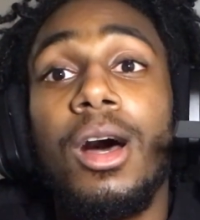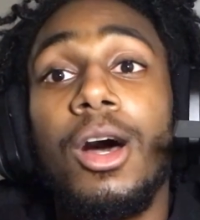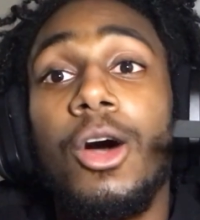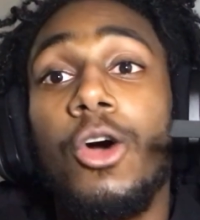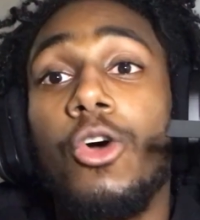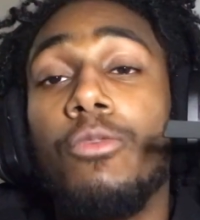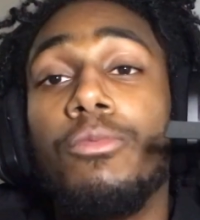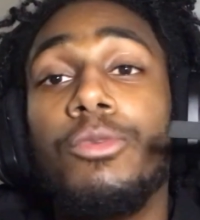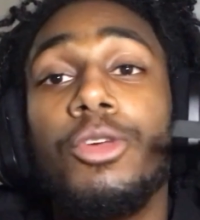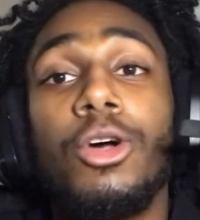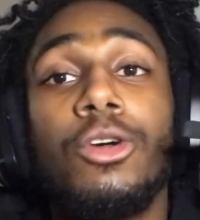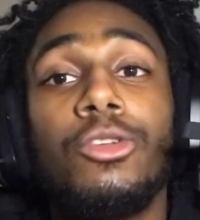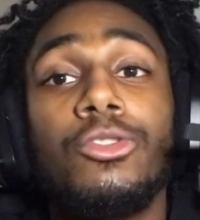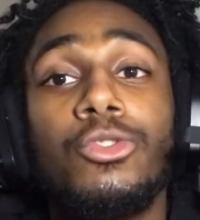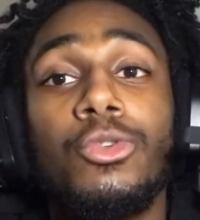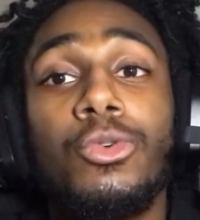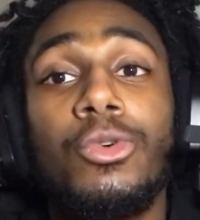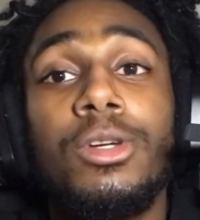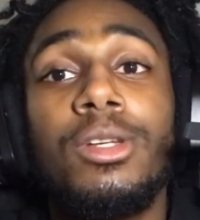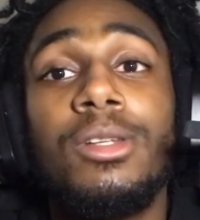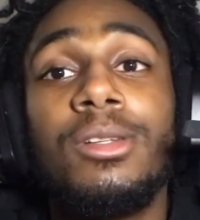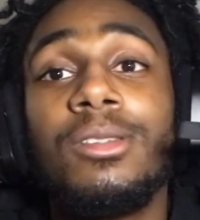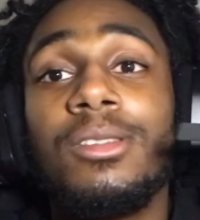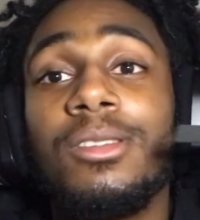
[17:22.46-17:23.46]
I hope y'all
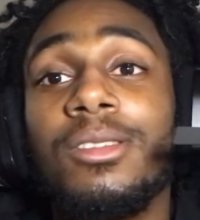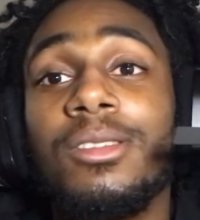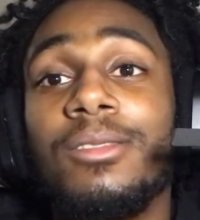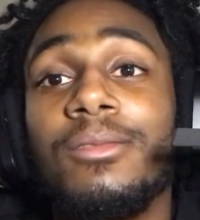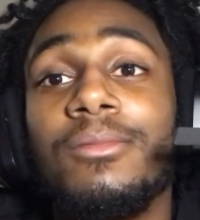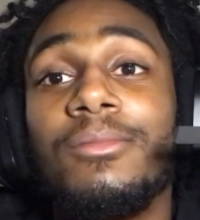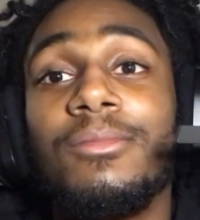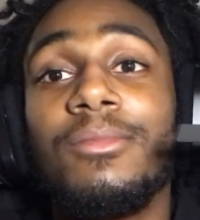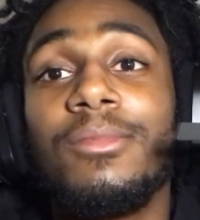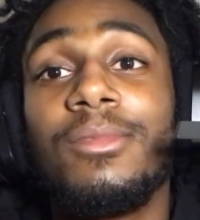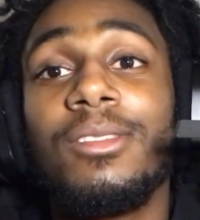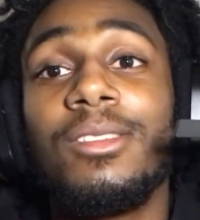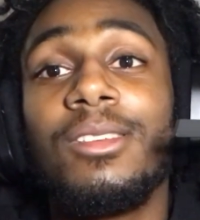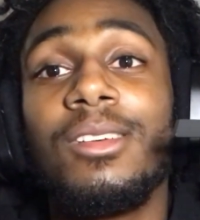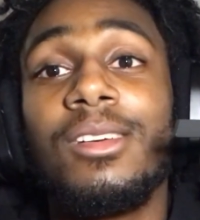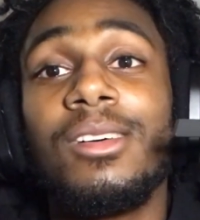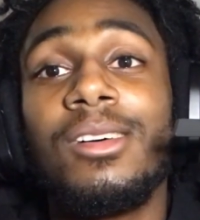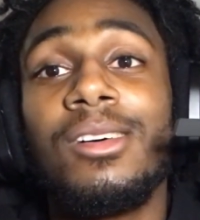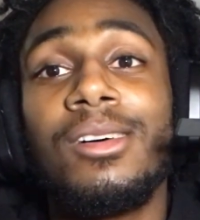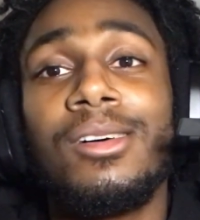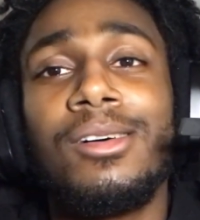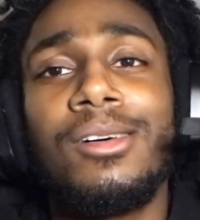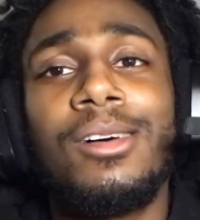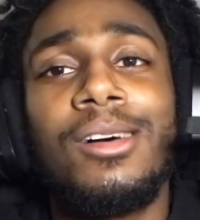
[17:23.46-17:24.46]
enjoyed.
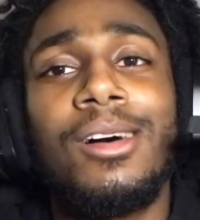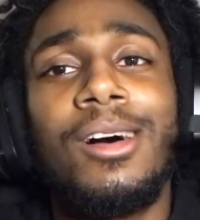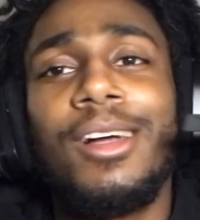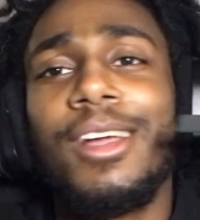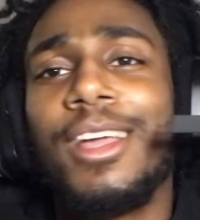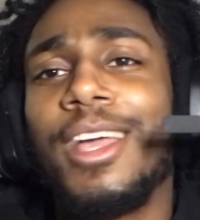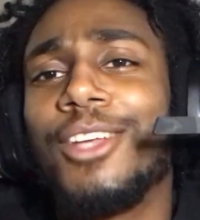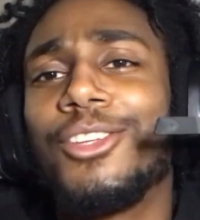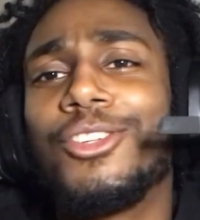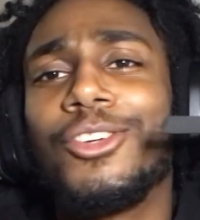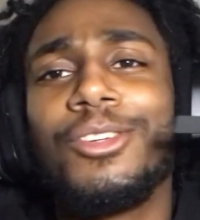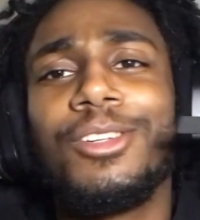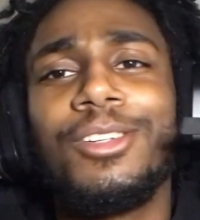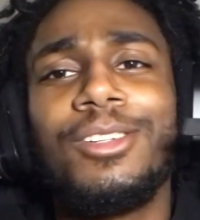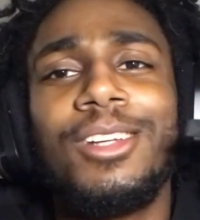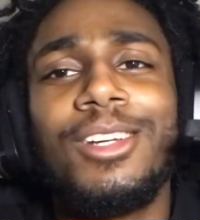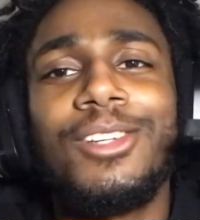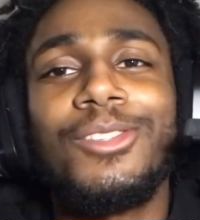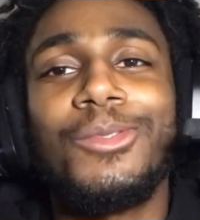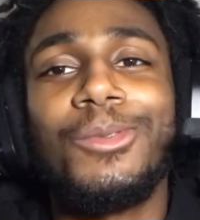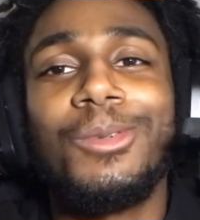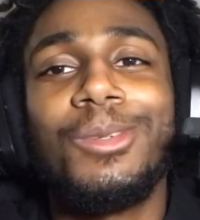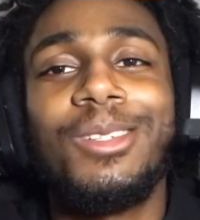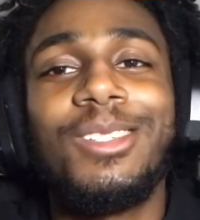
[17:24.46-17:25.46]
I'll catch you on the
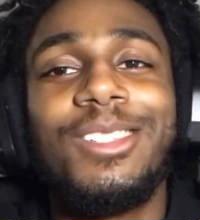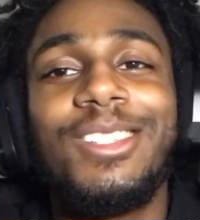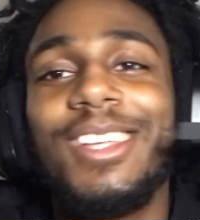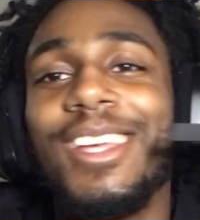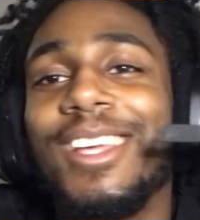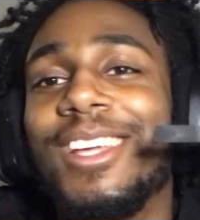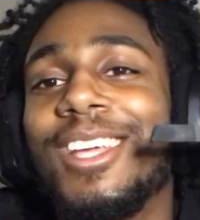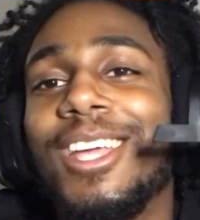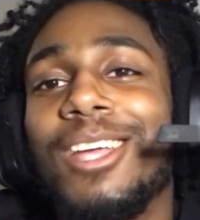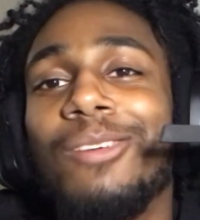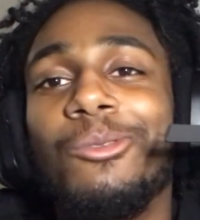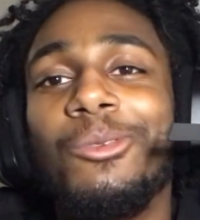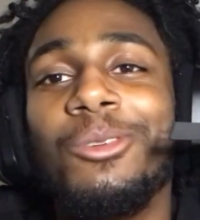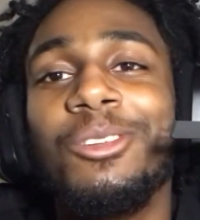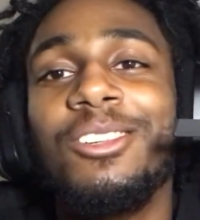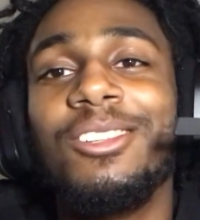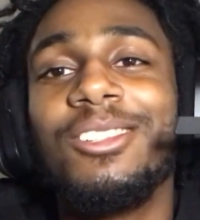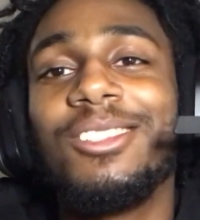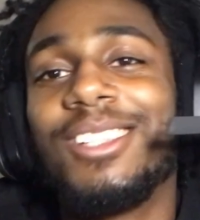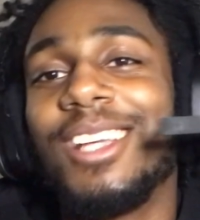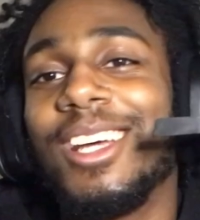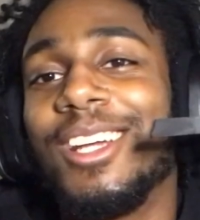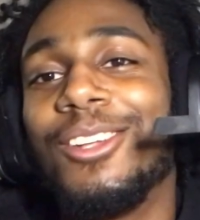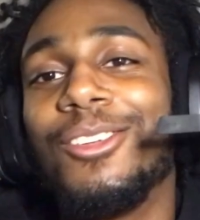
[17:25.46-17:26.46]
next one. It's NKRUDI
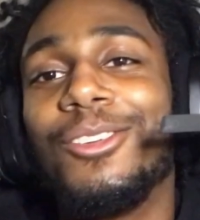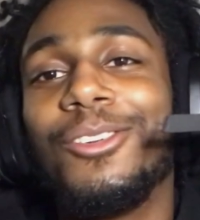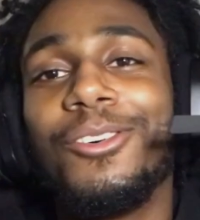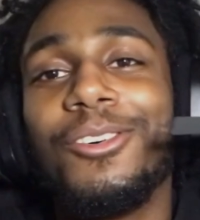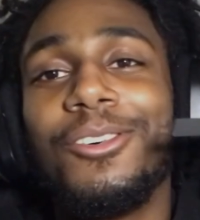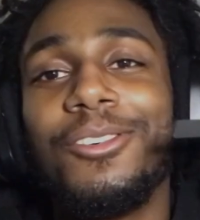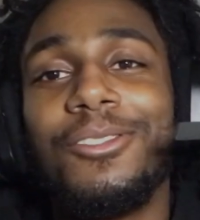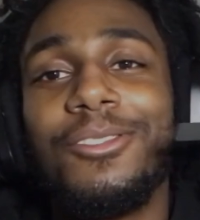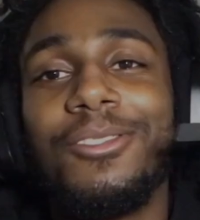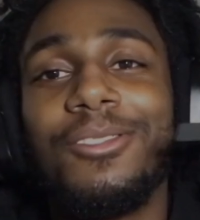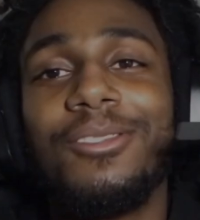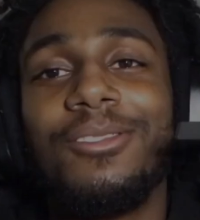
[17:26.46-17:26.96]
signing off.